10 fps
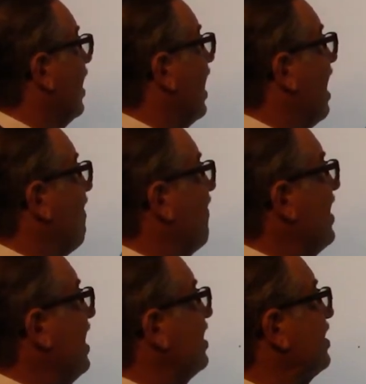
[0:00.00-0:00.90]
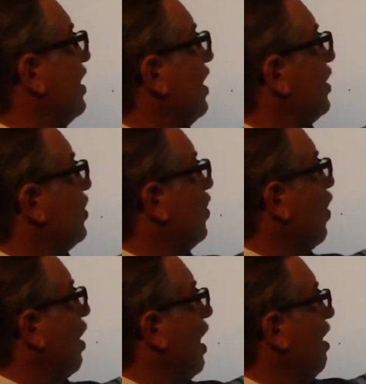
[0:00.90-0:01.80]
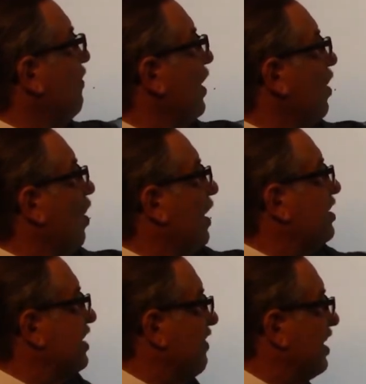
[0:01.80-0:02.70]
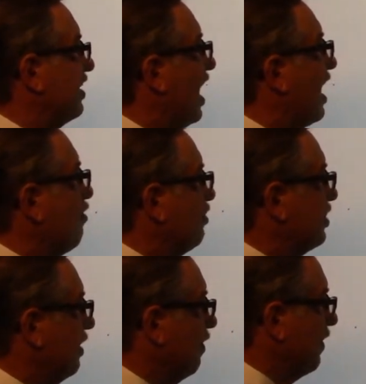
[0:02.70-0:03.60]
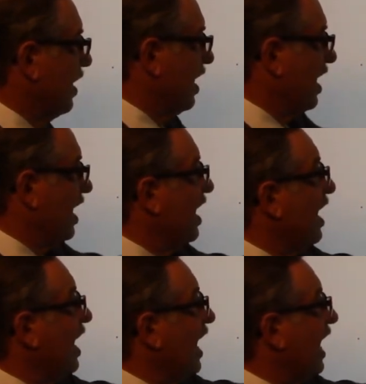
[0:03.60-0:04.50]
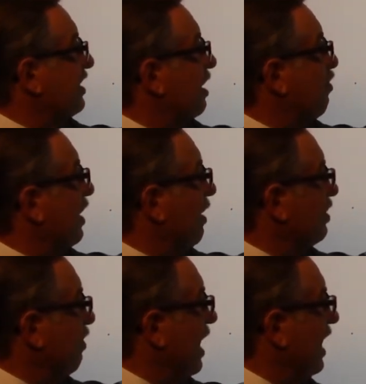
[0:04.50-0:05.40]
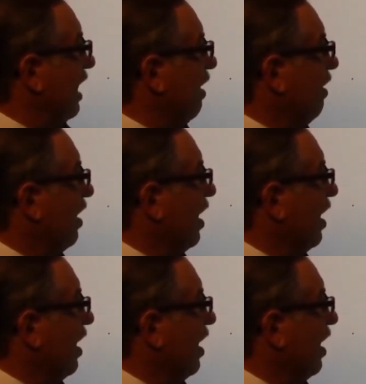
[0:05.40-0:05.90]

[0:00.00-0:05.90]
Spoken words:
A feast to or of the Lord 7 times, as it appears right here